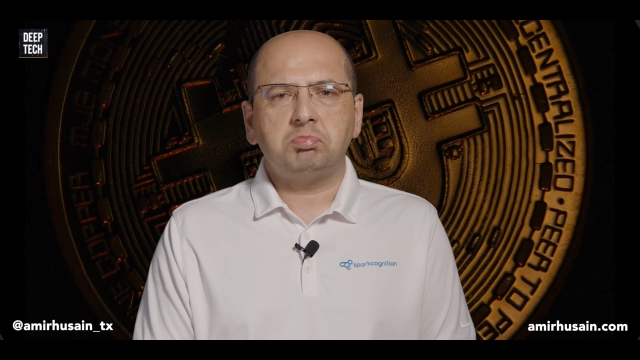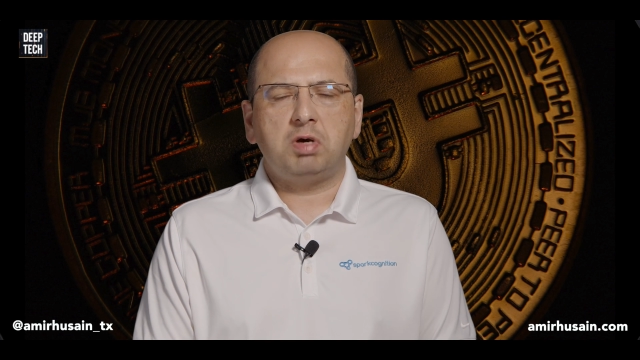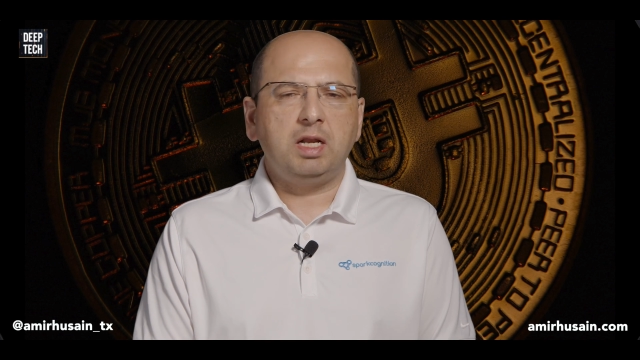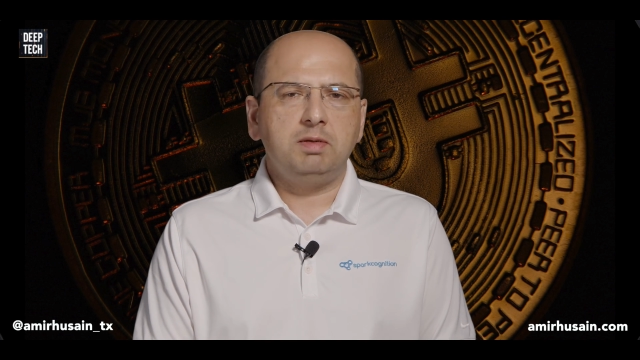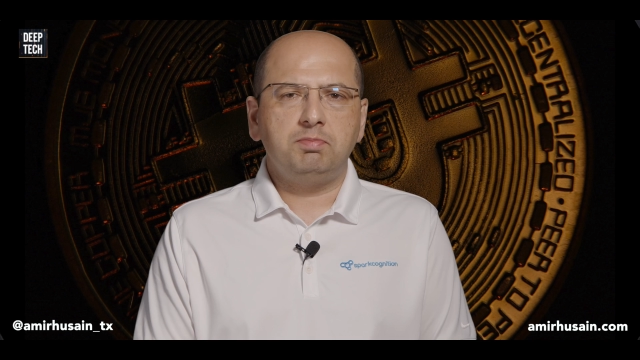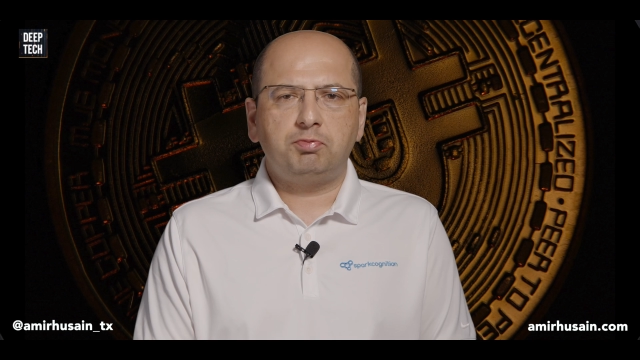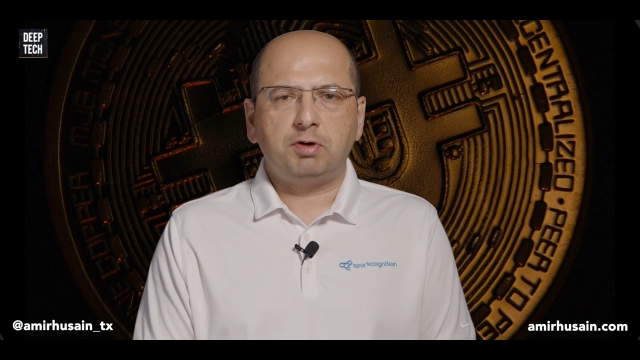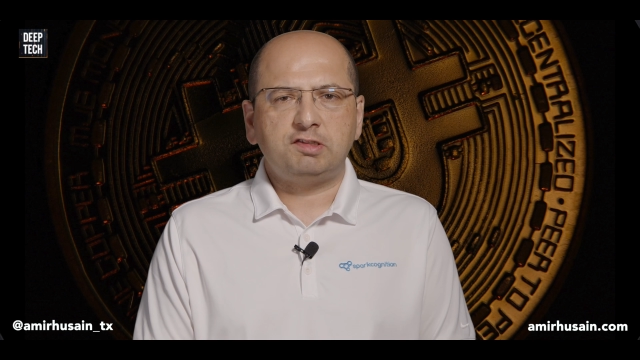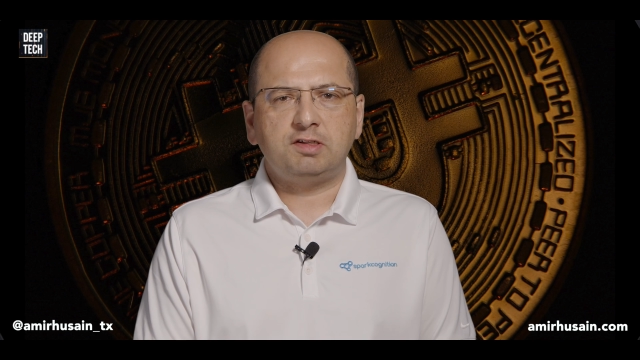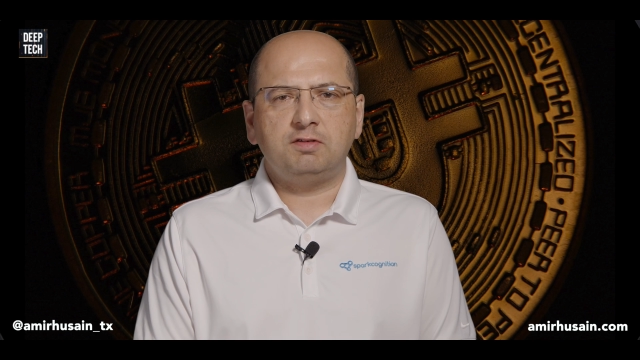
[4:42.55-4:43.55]

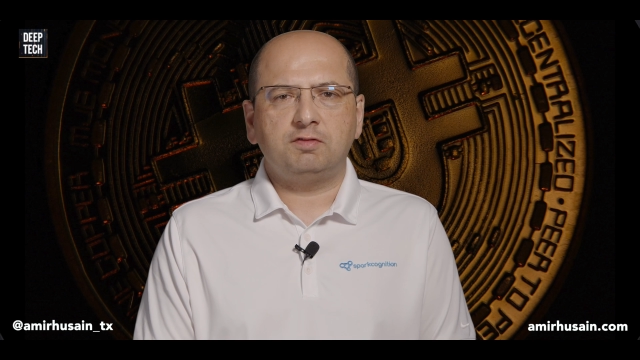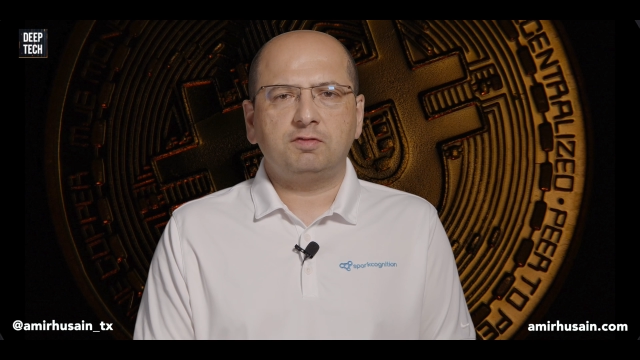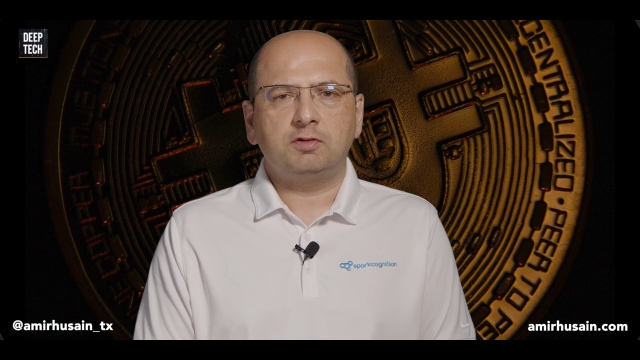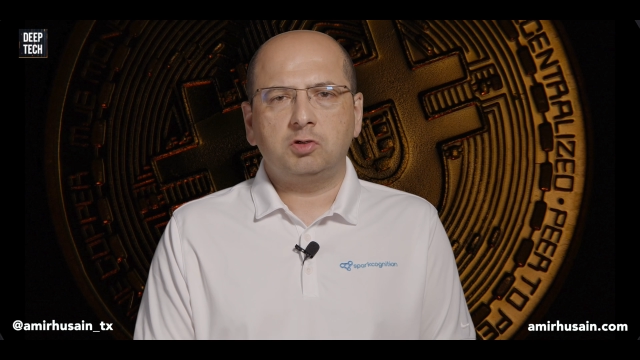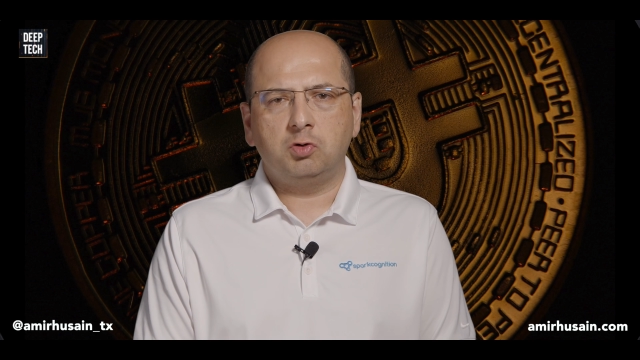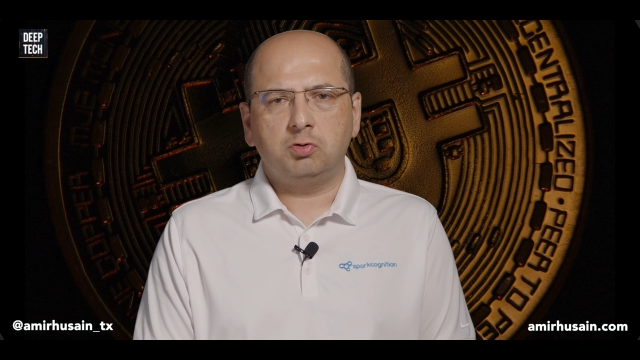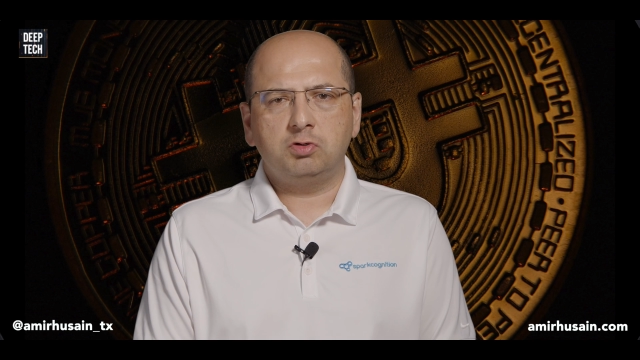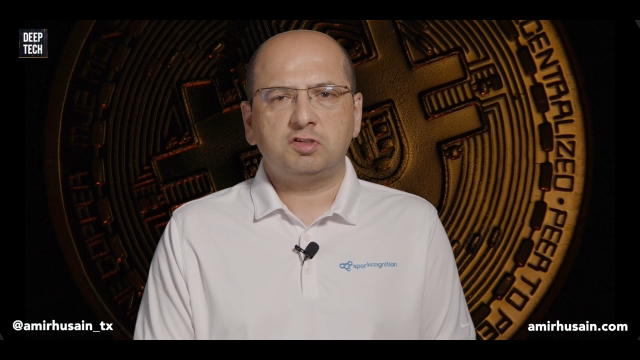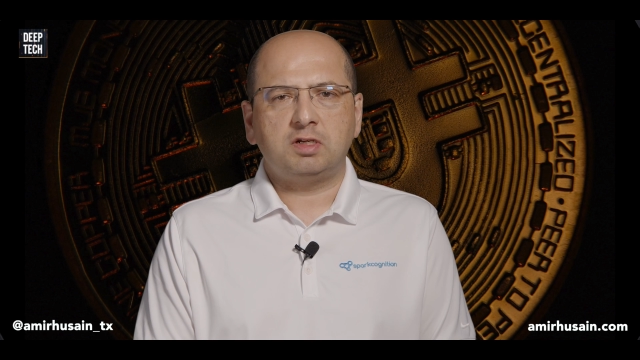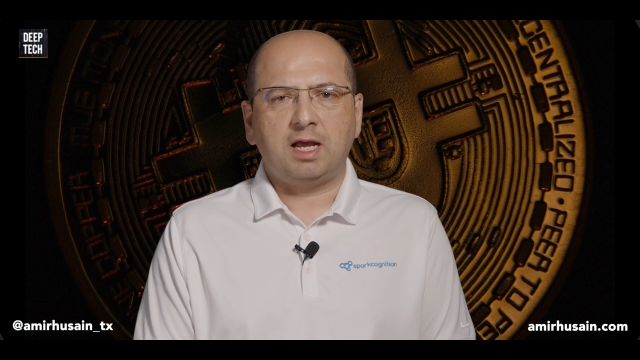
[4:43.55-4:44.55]
unimpressive
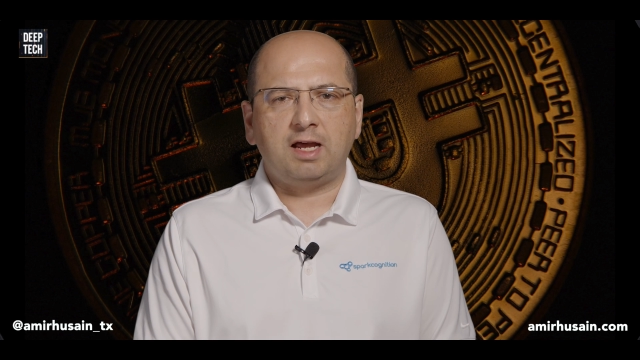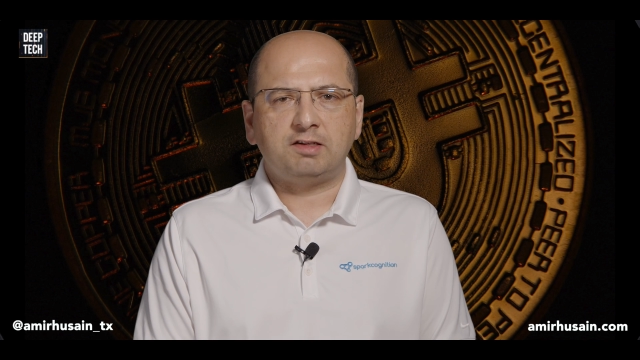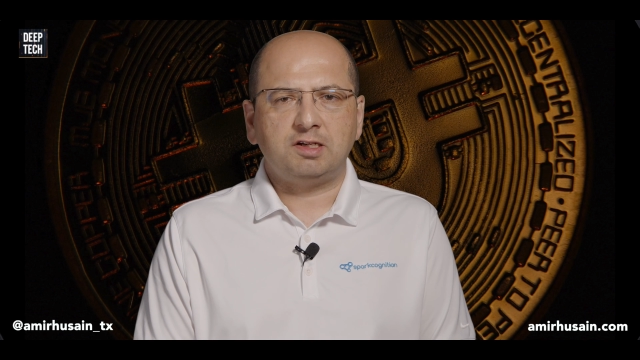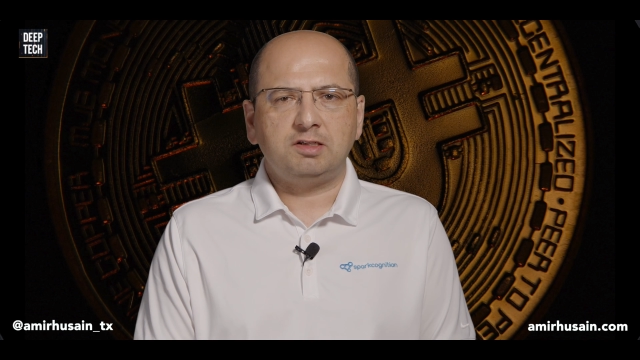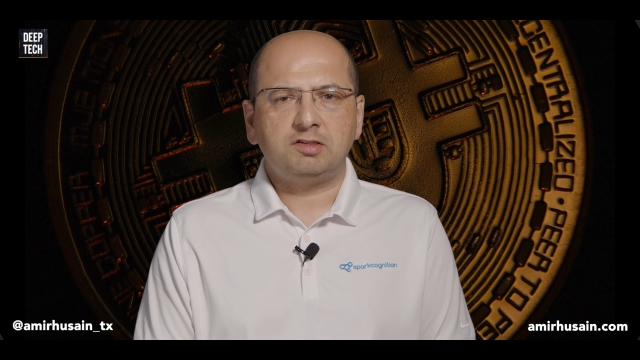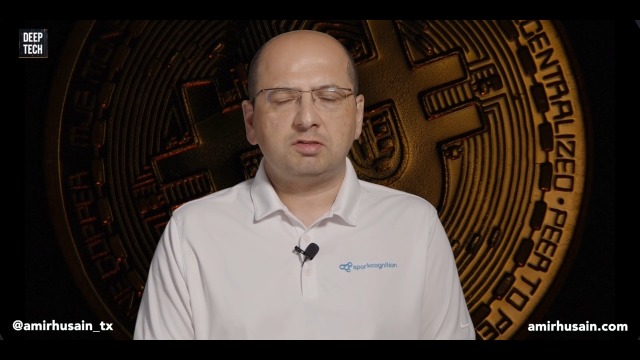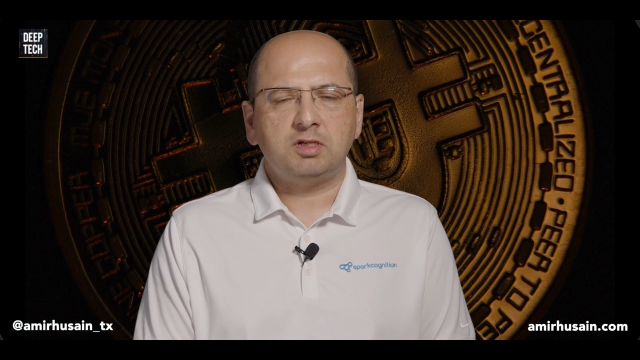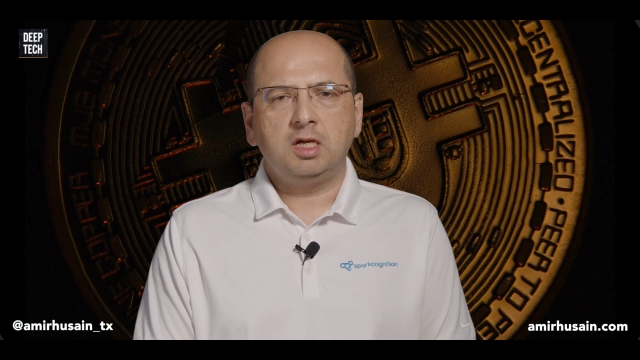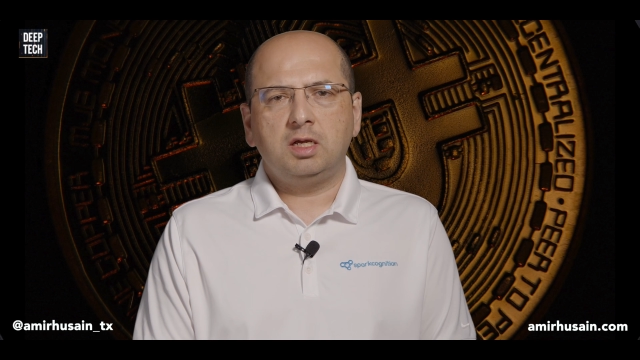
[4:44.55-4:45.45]
nodes and assets,